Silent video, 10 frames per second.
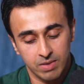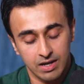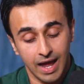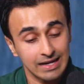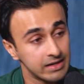
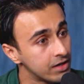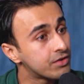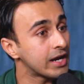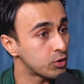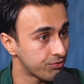But I did
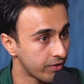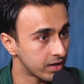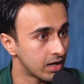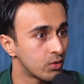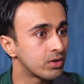try to
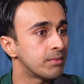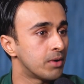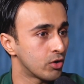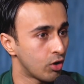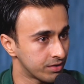find out
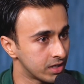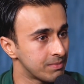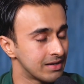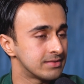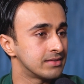about
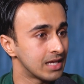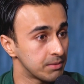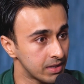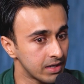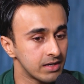alternate medicine
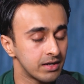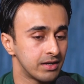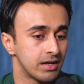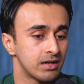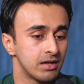therapy in
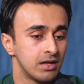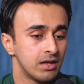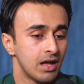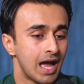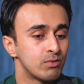India.
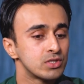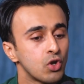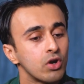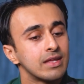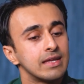I was
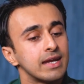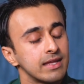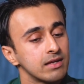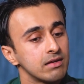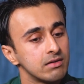not
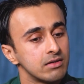getting